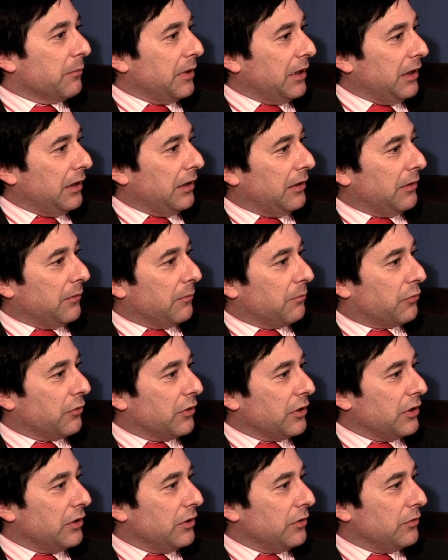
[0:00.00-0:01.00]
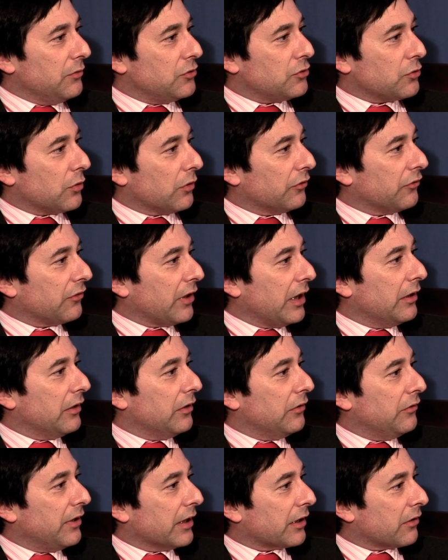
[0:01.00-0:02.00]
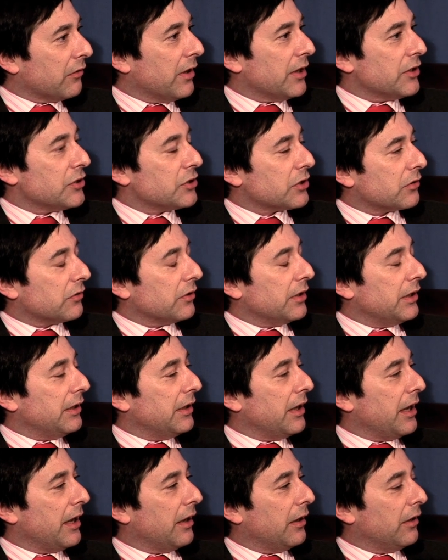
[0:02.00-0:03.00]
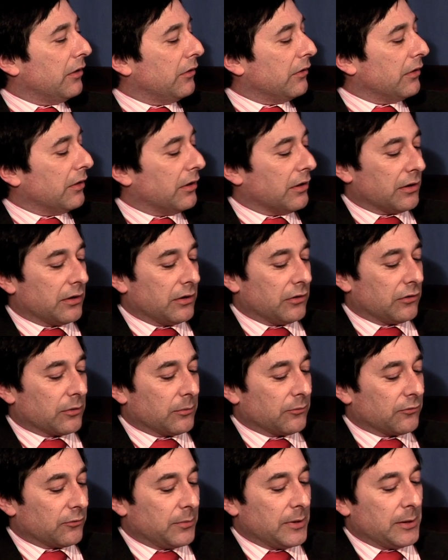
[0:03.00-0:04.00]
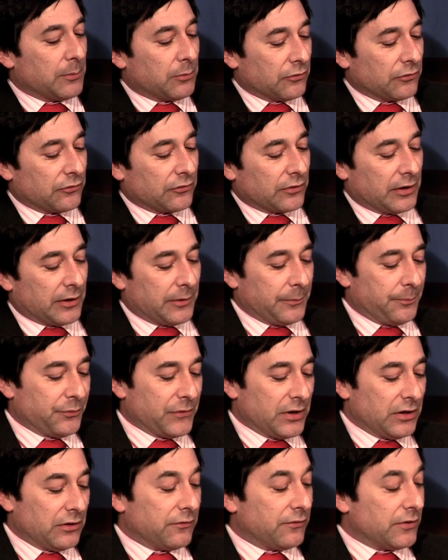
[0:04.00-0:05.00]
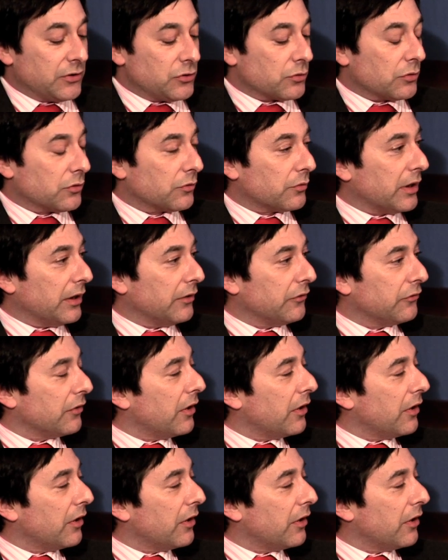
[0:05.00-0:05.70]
be pretty mm-hmm. short sighted technologically and uh, in terms of people's um, individual rights.